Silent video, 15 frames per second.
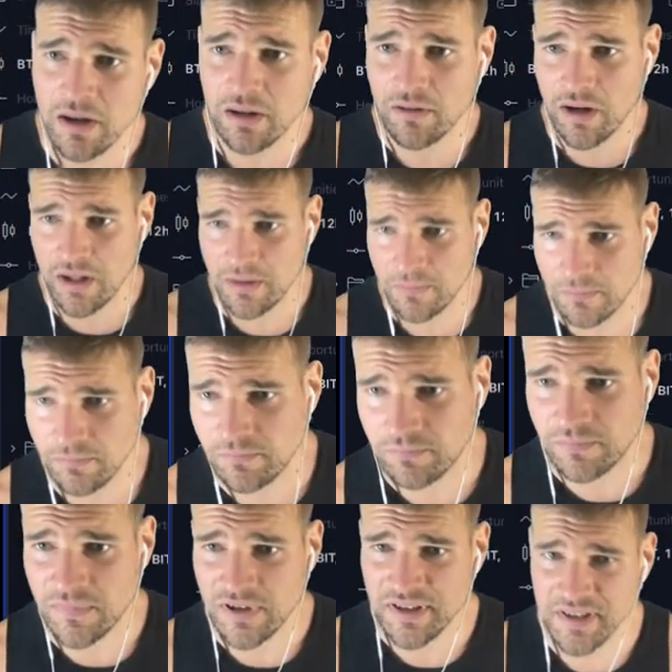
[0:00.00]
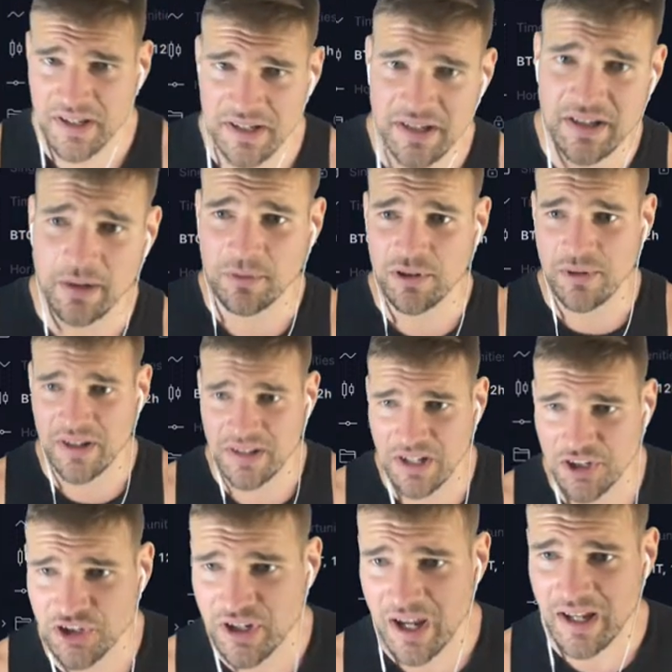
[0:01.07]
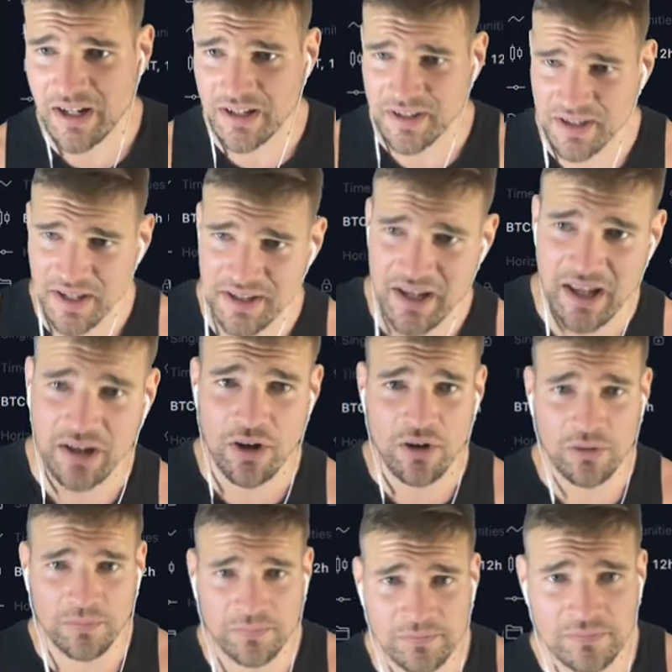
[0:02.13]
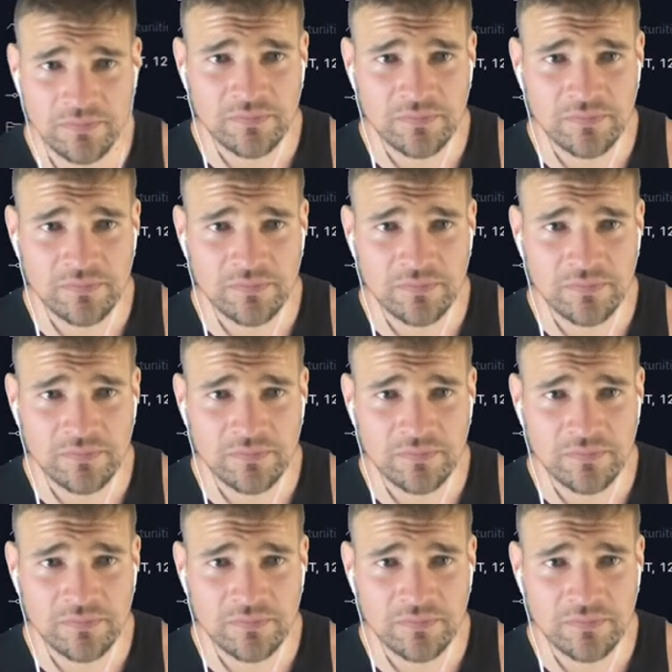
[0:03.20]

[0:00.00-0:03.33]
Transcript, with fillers: All right, CDW initiated, says NO.